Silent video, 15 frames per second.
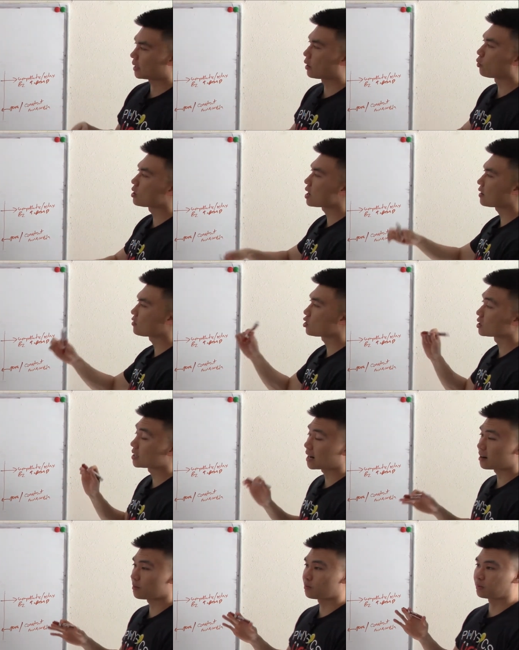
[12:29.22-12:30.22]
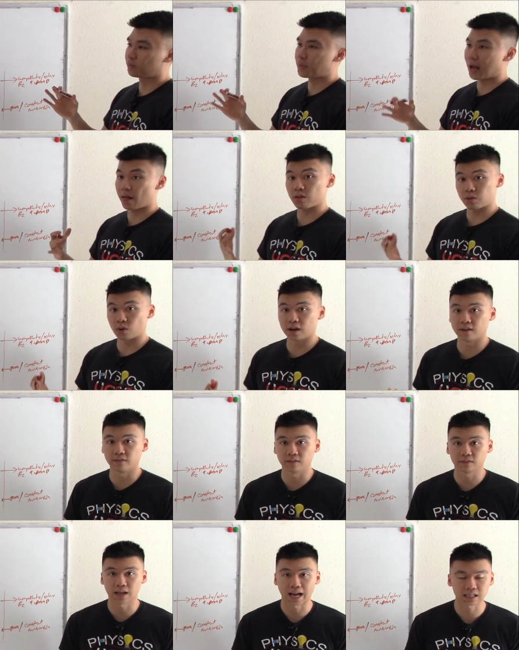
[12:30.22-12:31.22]
And when you have your entire pathway
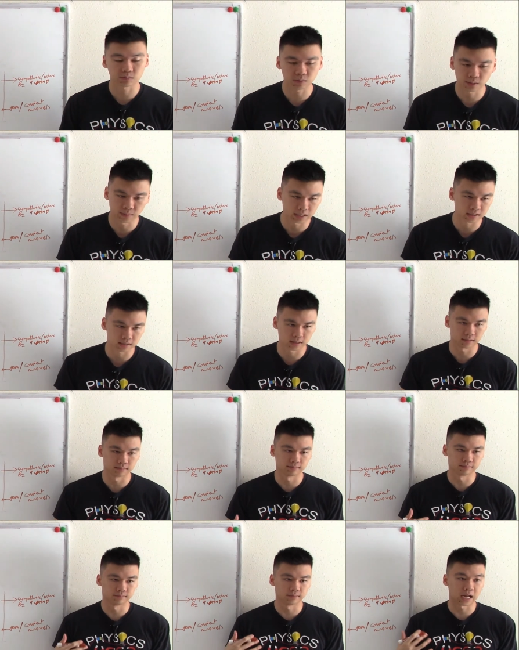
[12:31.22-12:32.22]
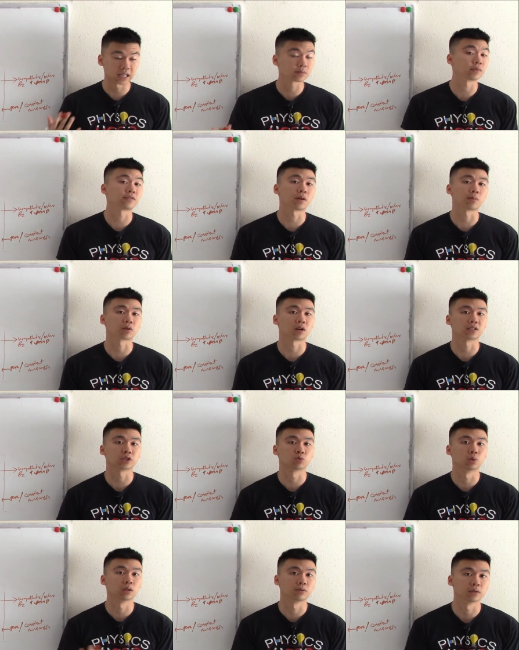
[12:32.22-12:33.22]
of asthma, it makes asthma pharmacology
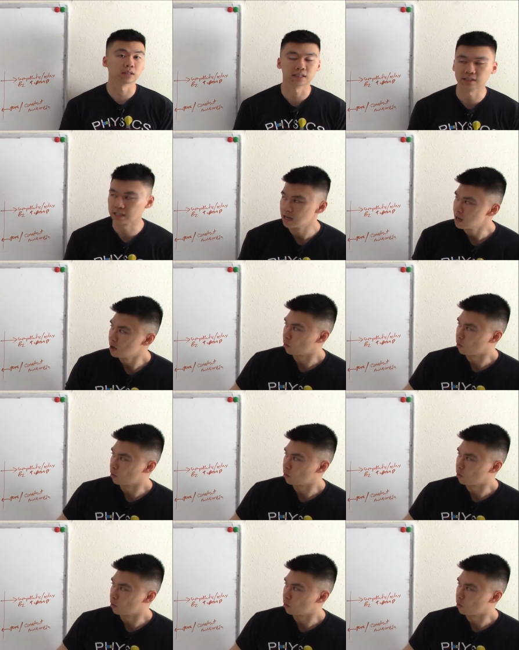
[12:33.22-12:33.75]
really, really easy.